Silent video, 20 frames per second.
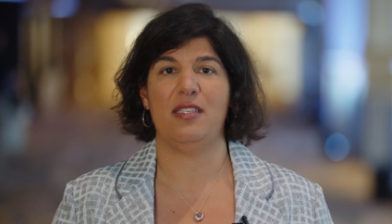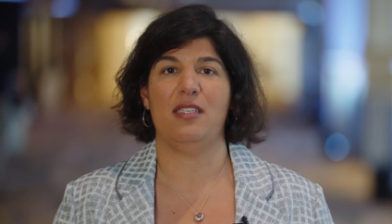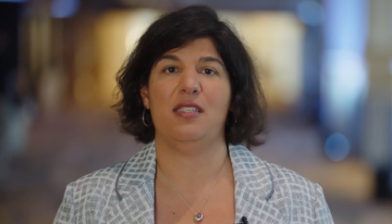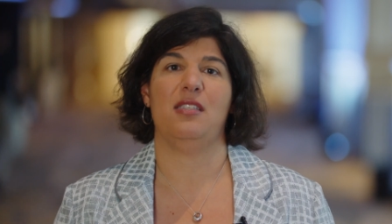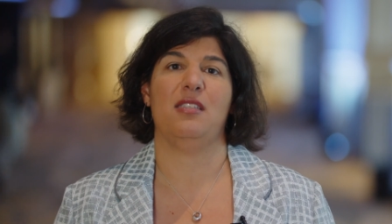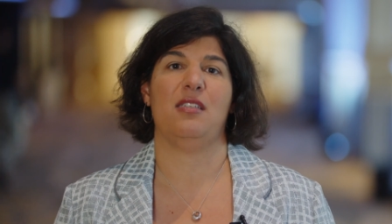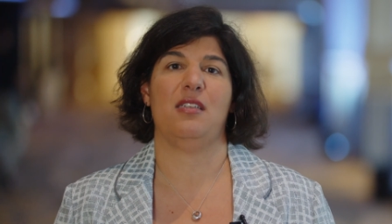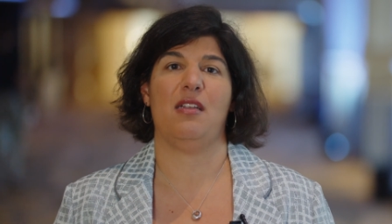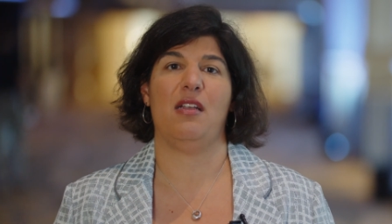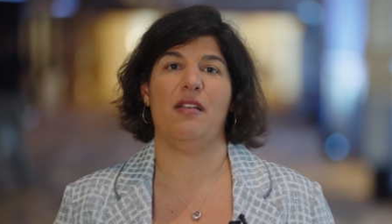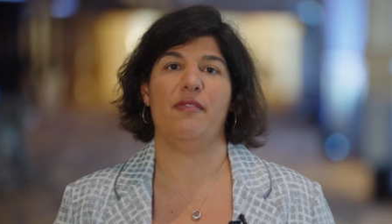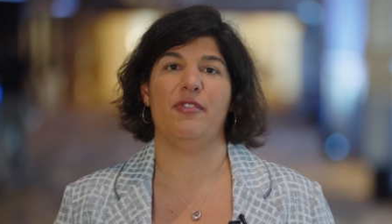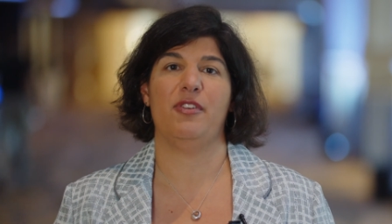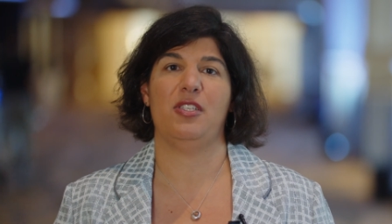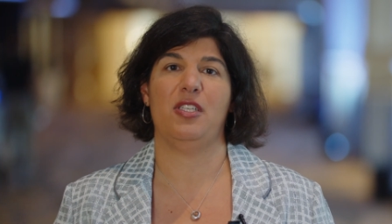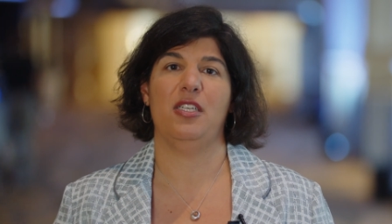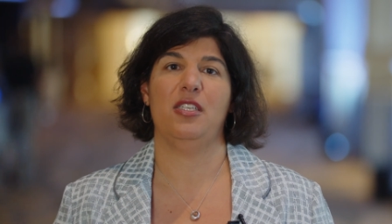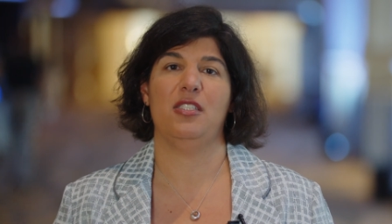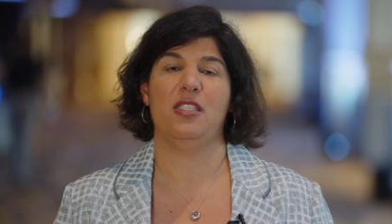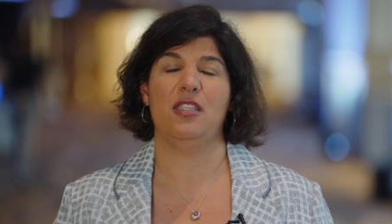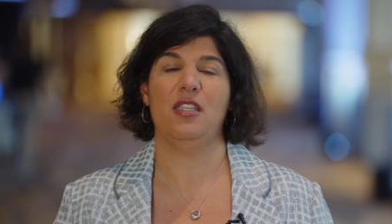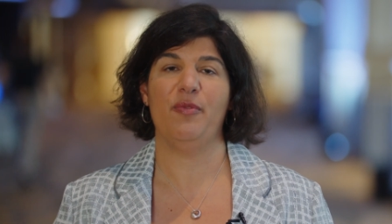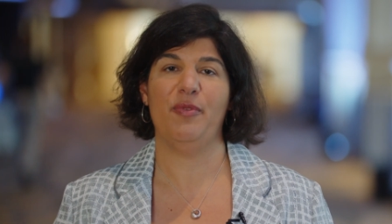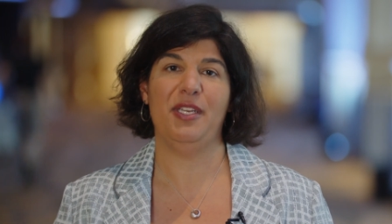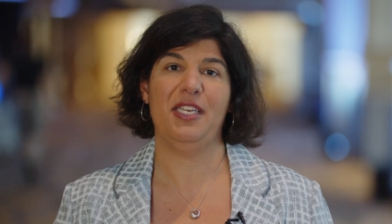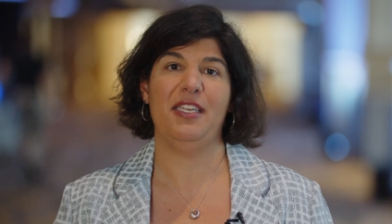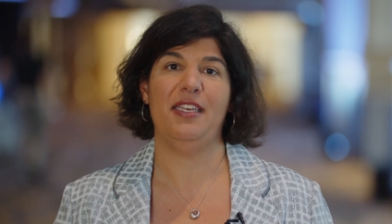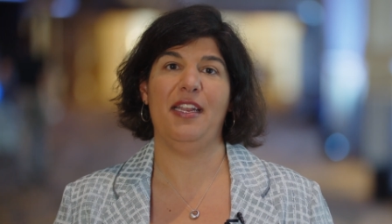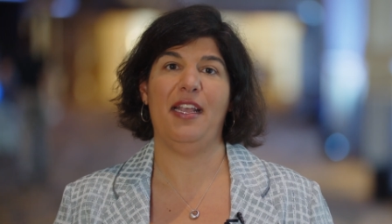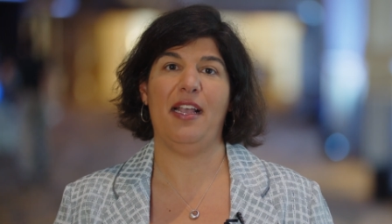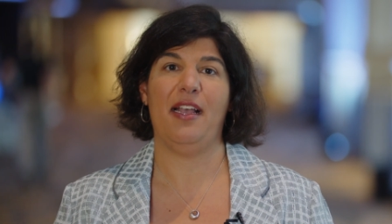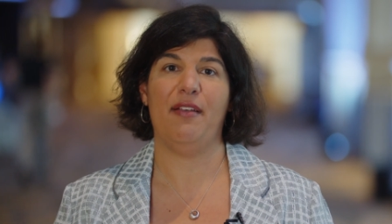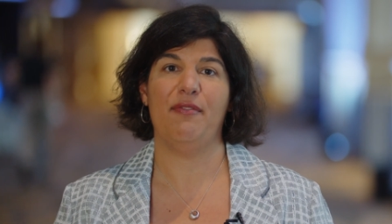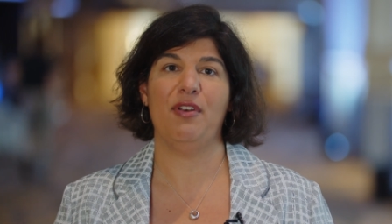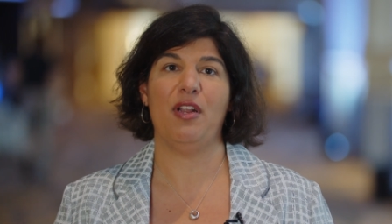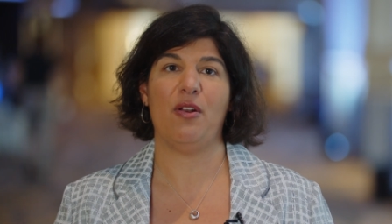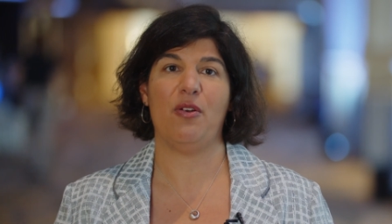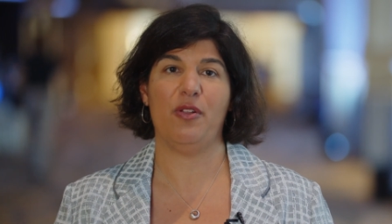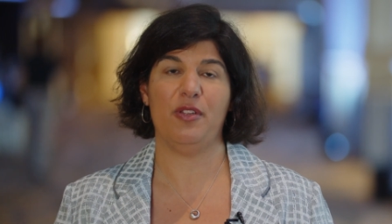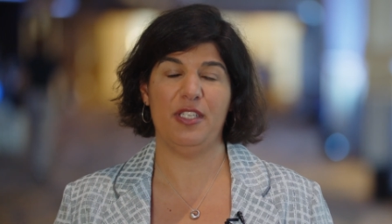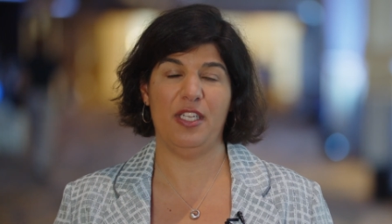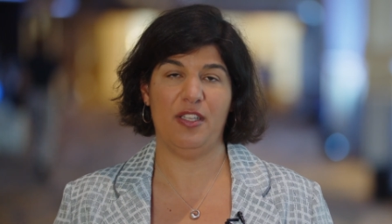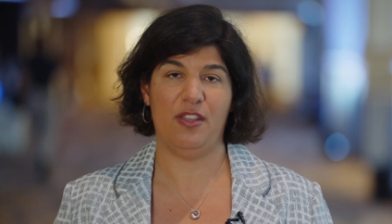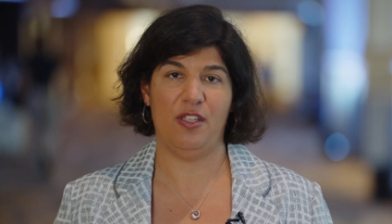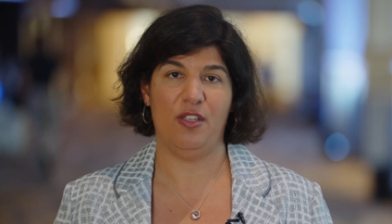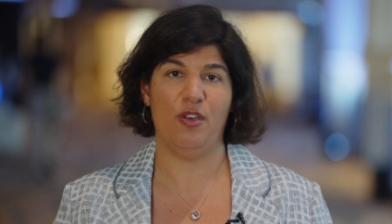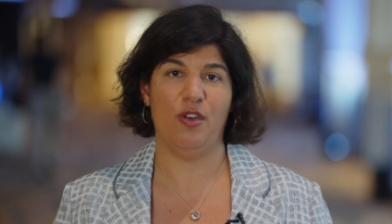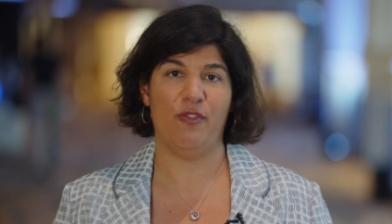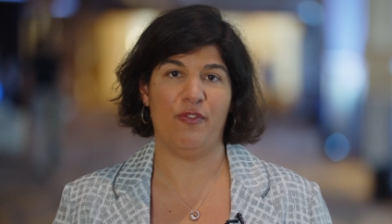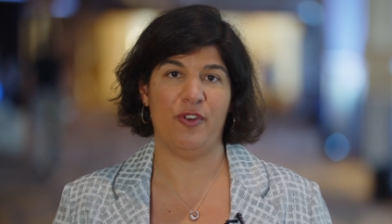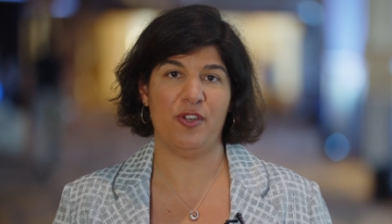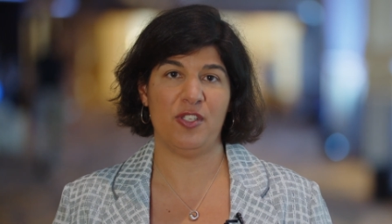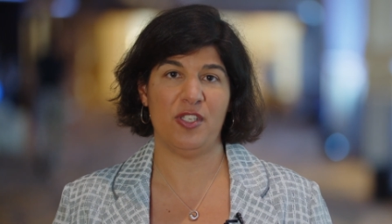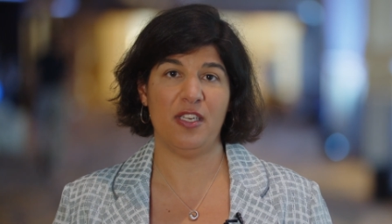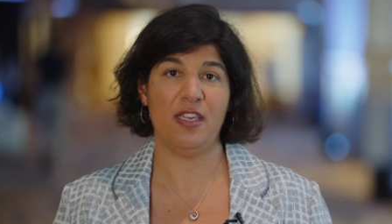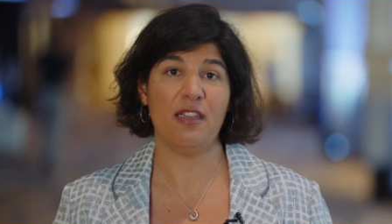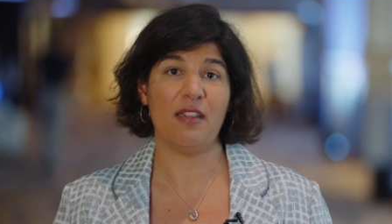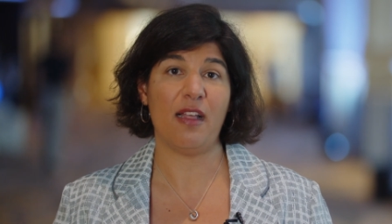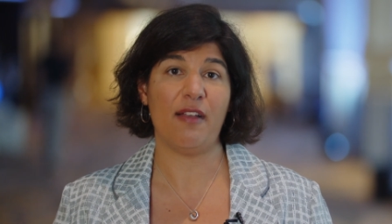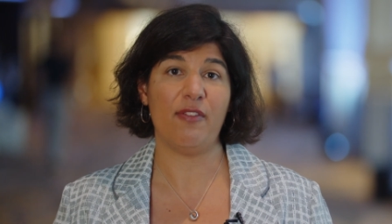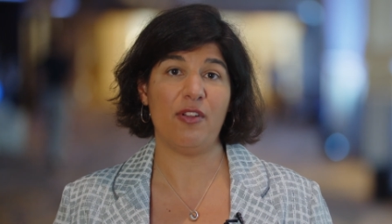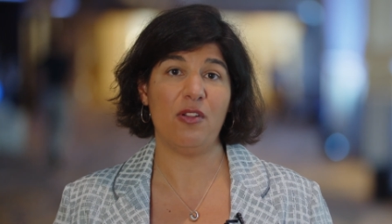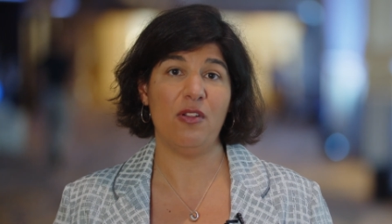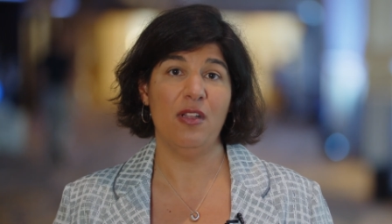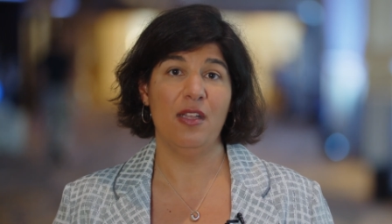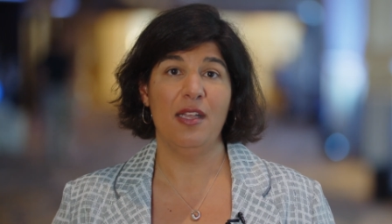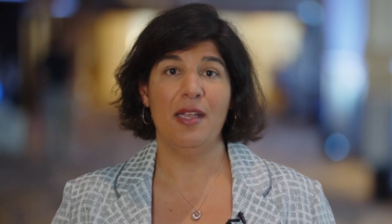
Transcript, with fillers: This is a conversation that we need to have not only at the university level,